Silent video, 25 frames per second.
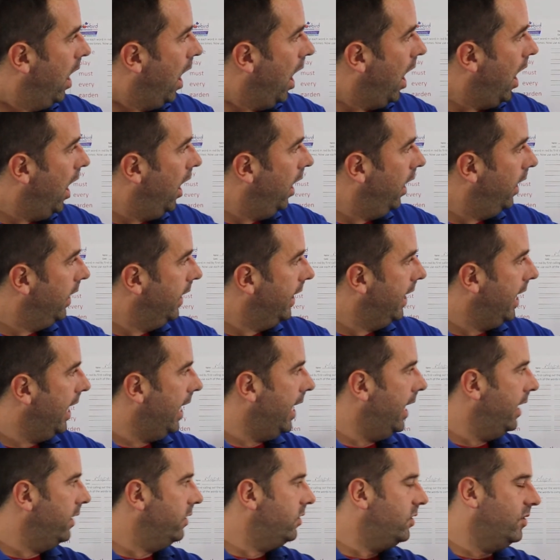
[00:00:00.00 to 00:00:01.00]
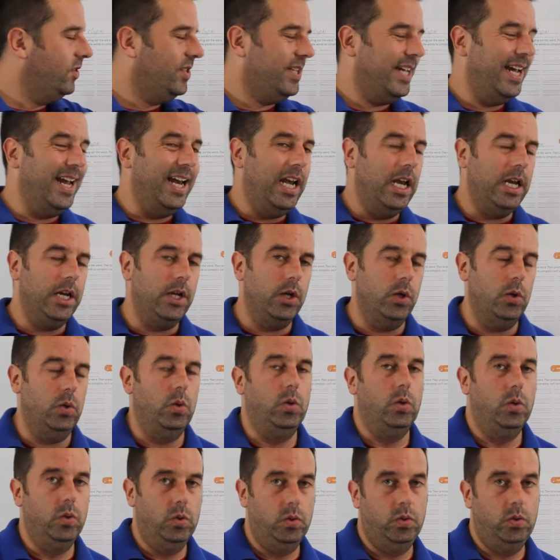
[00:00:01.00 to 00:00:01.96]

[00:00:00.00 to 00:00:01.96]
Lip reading: I can't tell you.